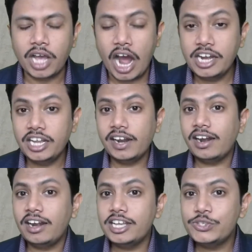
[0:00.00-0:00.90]
until and
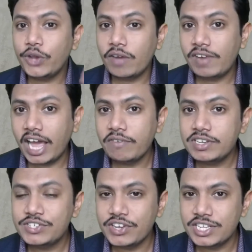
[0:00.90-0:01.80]
unless you have
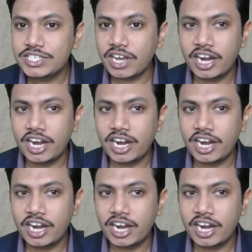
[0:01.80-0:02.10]
language skills,